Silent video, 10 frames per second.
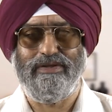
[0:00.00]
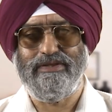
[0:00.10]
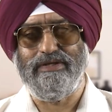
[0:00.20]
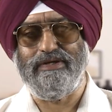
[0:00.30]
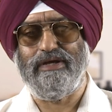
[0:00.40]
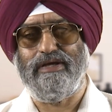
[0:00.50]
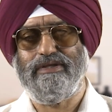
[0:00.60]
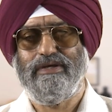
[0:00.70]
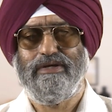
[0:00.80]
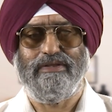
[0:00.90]
the thetas
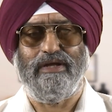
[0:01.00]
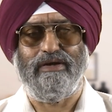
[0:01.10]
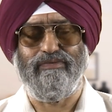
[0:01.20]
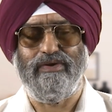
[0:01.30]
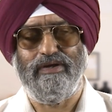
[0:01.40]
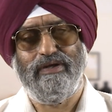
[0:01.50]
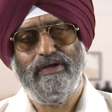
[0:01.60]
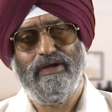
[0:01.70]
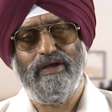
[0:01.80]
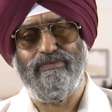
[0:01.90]
that we
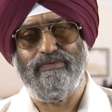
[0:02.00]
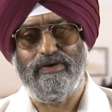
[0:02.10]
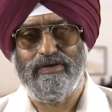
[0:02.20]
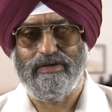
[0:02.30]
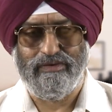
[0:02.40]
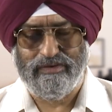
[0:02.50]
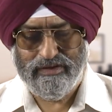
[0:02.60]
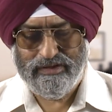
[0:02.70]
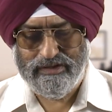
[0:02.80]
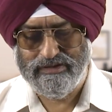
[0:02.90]
have worked out
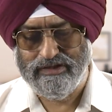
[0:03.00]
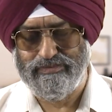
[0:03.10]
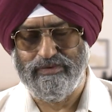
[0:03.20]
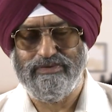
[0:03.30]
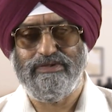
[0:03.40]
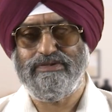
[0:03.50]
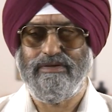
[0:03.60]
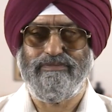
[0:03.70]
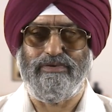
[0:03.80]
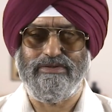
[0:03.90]
in this process
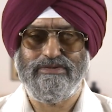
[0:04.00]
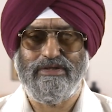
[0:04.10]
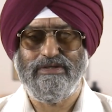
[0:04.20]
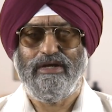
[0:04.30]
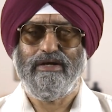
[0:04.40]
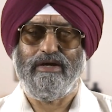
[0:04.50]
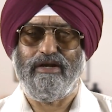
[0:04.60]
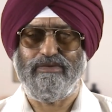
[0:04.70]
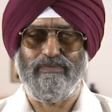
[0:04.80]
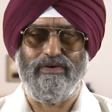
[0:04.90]
process
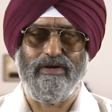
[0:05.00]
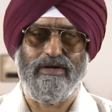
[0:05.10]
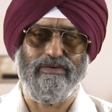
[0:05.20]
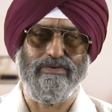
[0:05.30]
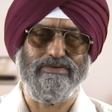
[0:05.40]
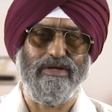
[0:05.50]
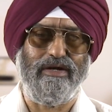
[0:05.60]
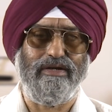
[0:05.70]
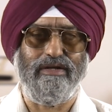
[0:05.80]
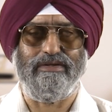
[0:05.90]
corresponding to z
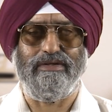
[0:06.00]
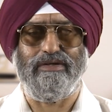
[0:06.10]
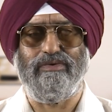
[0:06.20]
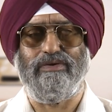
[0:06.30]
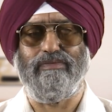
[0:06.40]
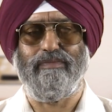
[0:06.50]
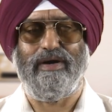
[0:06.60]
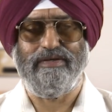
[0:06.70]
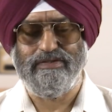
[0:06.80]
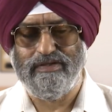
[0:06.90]
is equal to
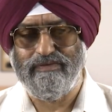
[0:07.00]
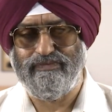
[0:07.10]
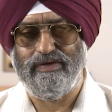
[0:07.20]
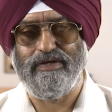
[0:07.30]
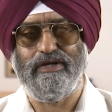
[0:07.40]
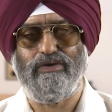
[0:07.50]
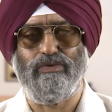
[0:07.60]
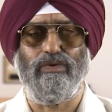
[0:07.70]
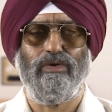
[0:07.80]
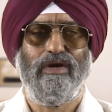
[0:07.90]
minus infinity
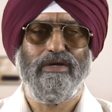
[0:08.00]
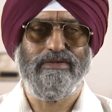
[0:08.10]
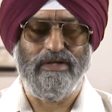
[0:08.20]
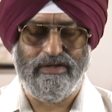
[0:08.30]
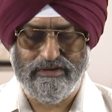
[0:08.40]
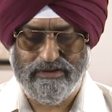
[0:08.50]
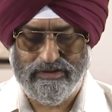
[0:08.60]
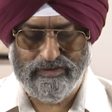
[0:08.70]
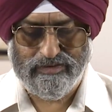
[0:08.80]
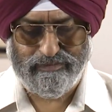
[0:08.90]
to z is equal to